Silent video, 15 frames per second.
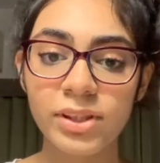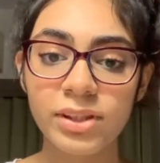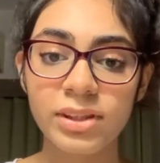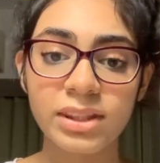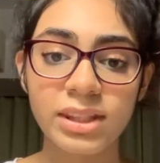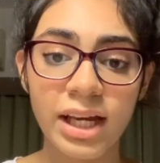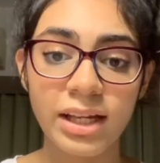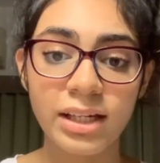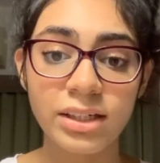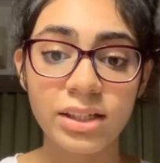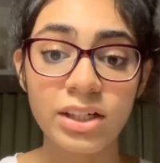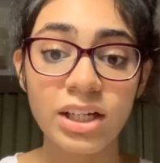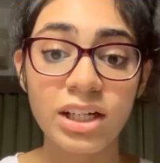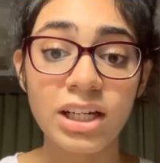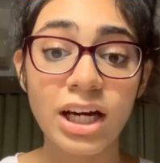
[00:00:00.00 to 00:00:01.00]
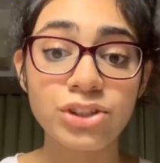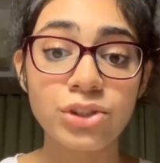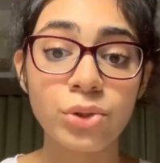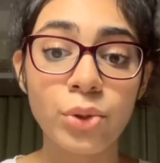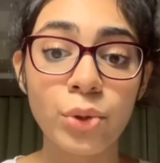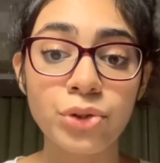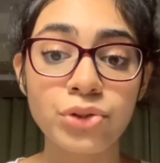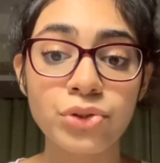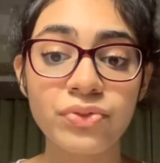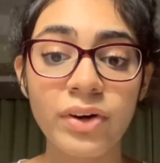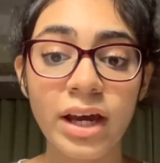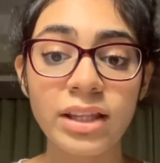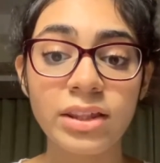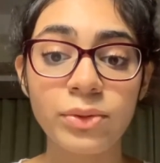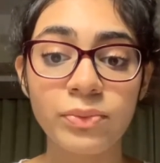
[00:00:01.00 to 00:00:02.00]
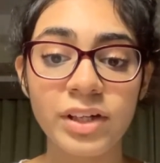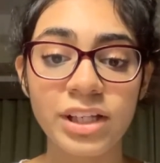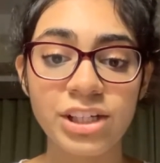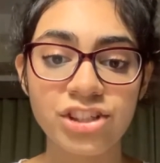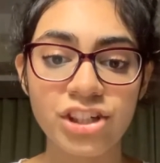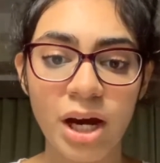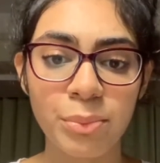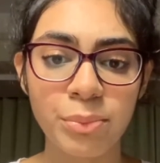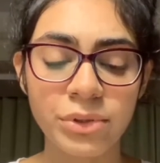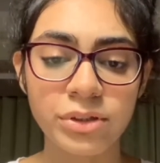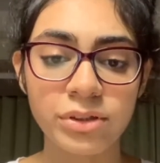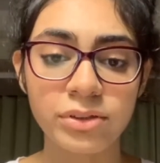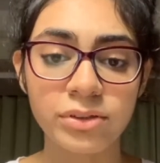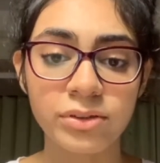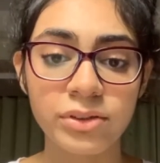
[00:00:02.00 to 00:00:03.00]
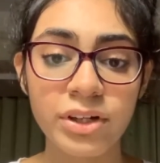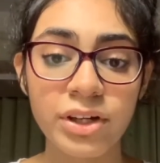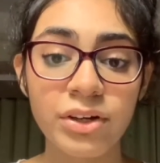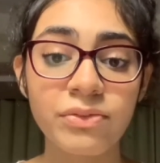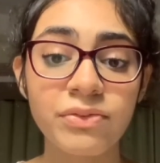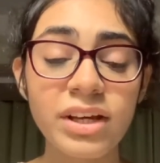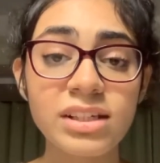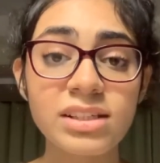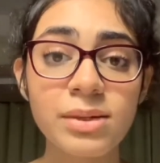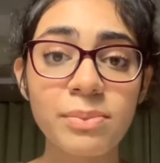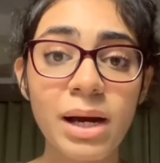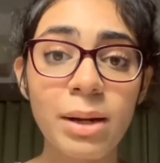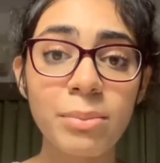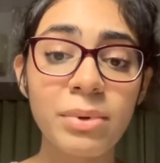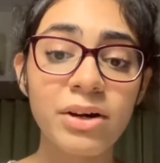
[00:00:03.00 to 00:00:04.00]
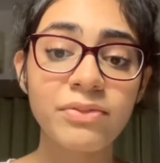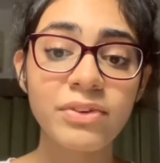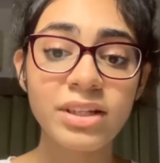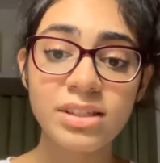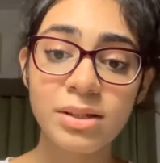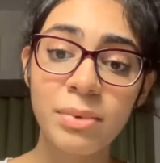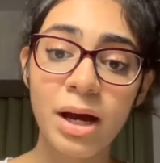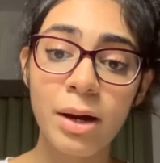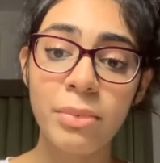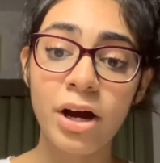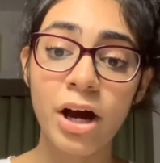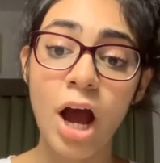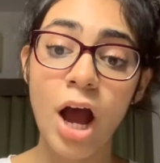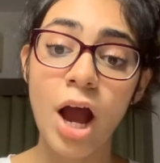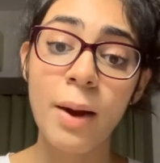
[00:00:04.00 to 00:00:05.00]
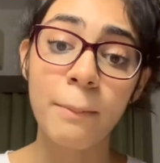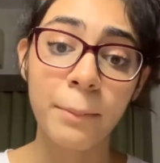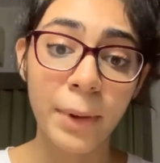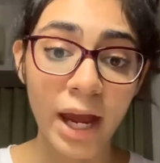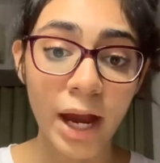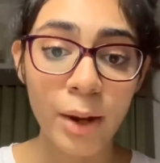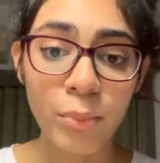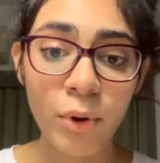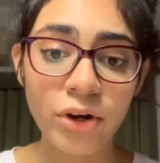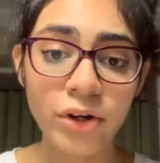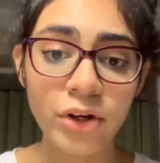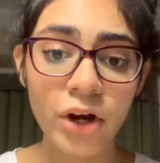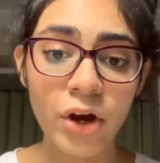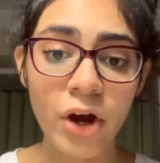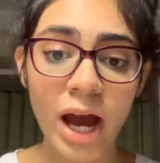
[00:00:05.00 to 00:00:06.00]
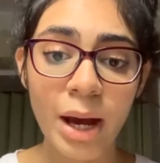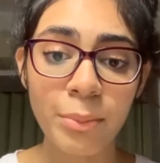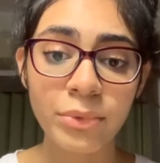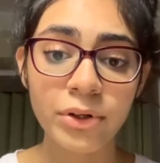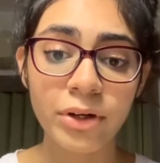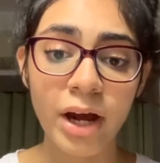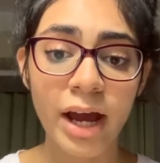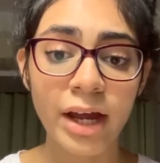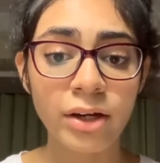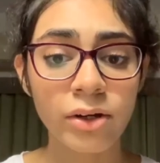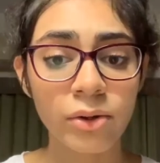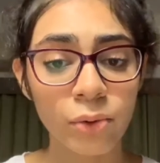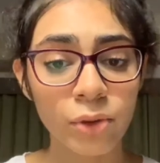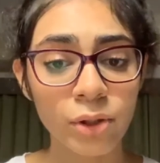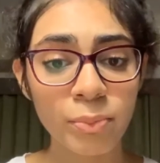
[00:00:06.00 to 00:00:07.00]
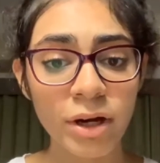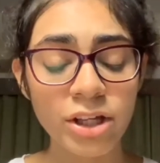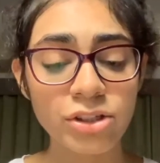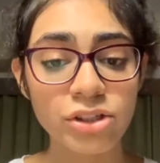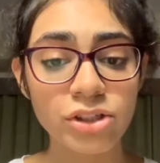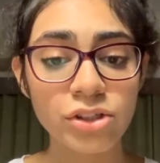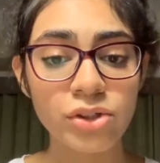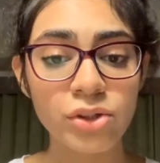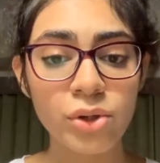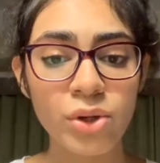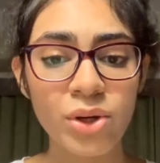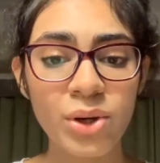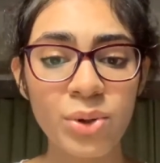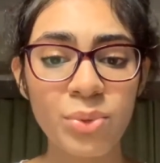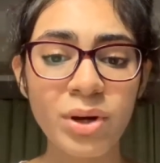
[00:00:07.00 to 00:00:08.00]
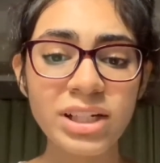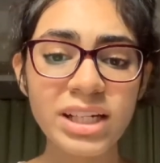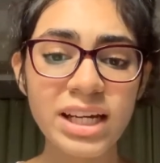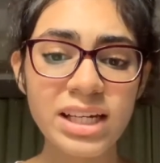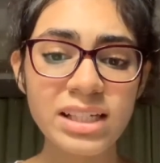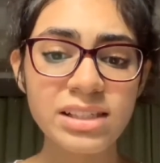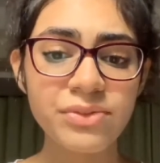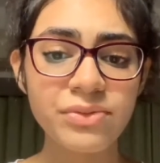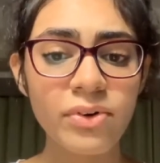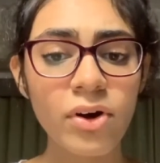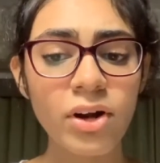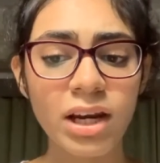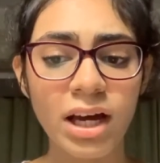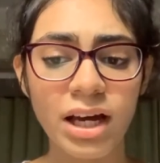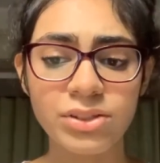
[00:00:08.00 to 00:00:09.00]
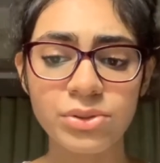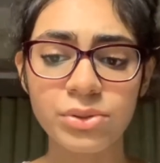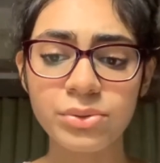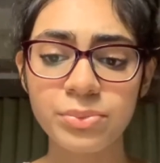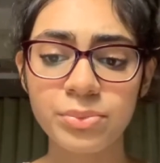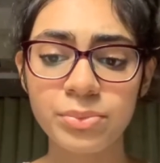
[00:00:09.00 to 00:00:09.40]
Then, Lajo goes to find the village carpenter. Fixa Baba, fixa Baba, may I borrow your hammer and hole punch? What is it for, Lajo?